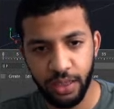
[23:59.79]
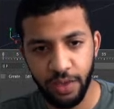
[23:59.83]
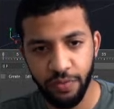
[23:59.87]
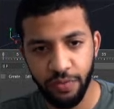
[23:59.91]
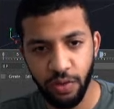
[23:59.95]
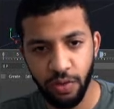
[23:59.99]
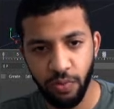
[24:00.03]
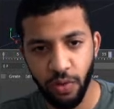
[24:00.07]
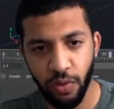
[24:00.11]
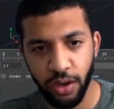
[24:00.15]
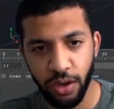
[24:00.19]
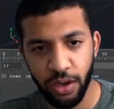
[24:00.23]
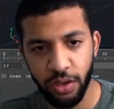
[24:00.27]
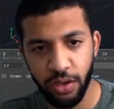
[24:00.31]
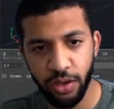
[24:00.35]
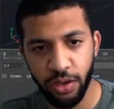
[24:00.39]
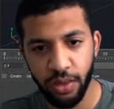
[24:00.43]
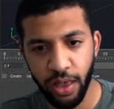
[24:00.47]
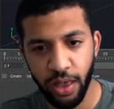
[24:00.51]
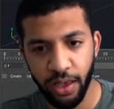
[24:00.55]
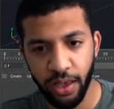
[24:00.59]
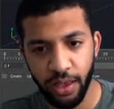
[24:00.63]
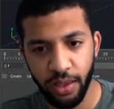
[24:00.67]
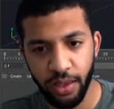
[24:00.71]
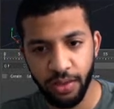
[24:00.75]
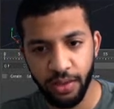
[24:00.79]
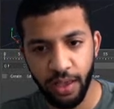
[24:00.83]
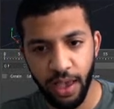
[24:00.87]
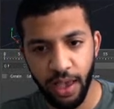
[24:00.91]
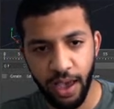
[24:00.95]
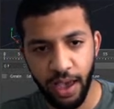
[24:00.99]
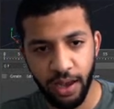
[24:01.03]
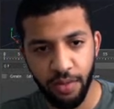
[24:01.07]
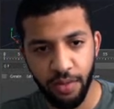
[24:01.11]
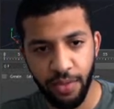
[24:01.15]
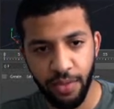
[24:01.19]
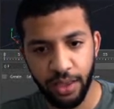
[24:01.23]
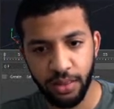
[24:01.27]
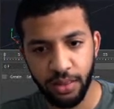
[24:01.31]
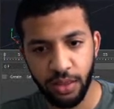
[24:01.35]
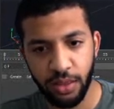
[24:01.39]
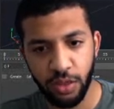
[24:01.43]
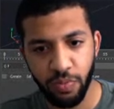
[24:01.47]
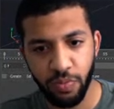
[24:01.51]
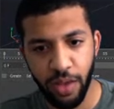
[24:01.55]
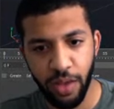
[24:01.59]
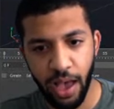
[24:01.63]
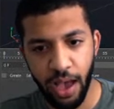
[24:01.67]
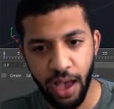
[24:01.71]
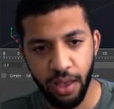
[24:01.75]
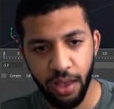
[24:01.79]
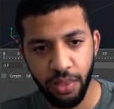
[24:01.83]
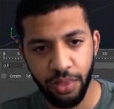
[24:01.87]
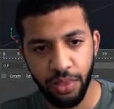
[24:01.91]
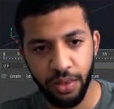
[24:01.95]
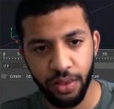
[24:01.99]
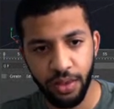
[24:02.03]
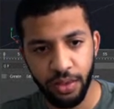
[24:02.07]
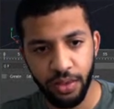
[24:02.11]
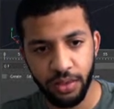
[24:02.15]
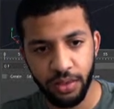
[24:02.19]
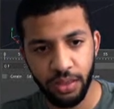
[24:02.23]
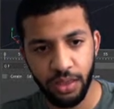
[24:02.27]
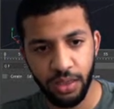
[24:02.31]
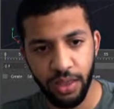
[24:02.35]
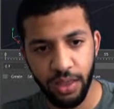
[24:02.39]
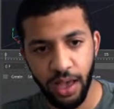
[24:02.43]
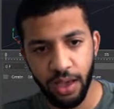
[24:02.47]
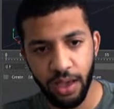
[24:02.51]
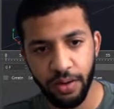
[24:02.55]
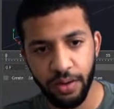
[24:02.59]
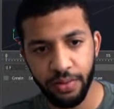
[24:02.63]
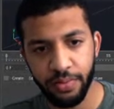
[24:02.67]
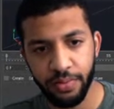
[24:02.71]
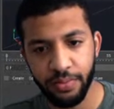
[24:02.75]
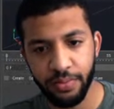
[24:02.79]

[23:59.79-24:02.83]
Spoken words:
If you want it, you can like animate this path. See that?